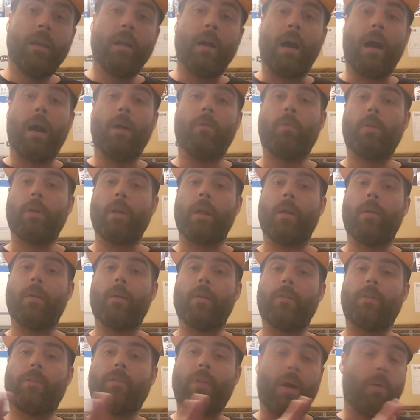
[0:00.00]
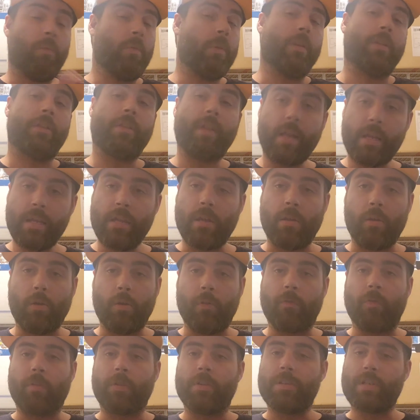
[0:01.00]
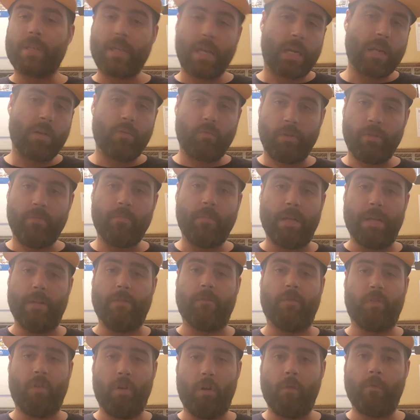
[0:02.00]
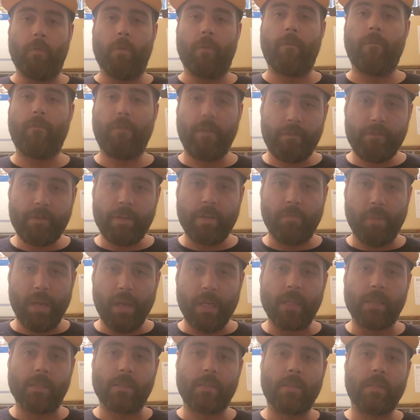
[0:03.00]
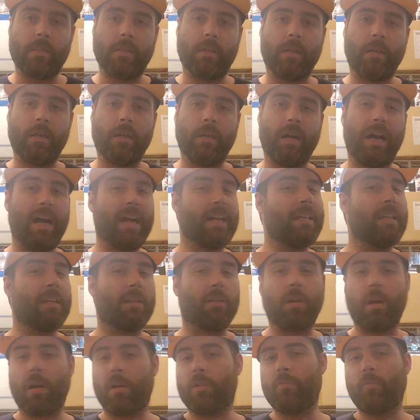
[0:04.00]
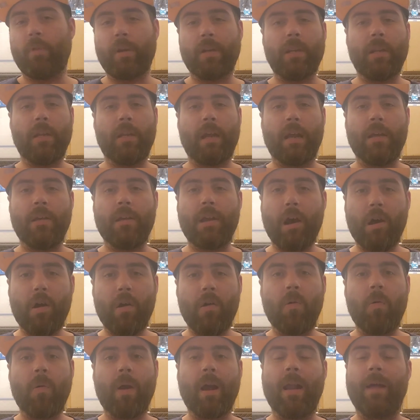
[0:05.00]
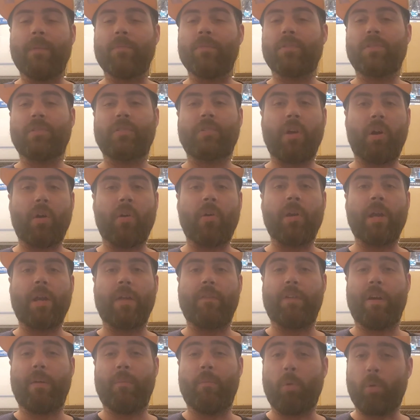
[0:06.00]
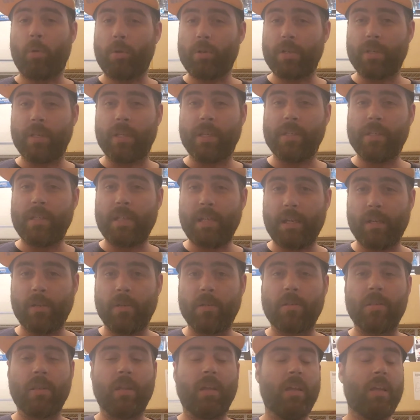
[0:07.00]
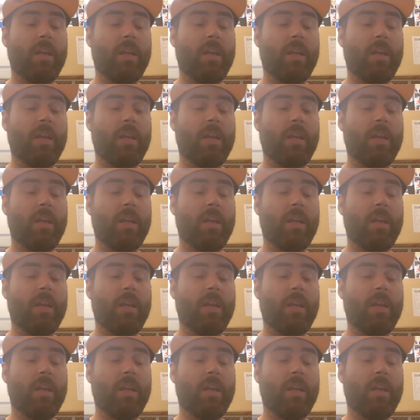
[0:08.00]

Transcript: I want to thank you for sticking with me for over 50 minutes. I get long-winded, I know. I'm sorry if I bored you to tears.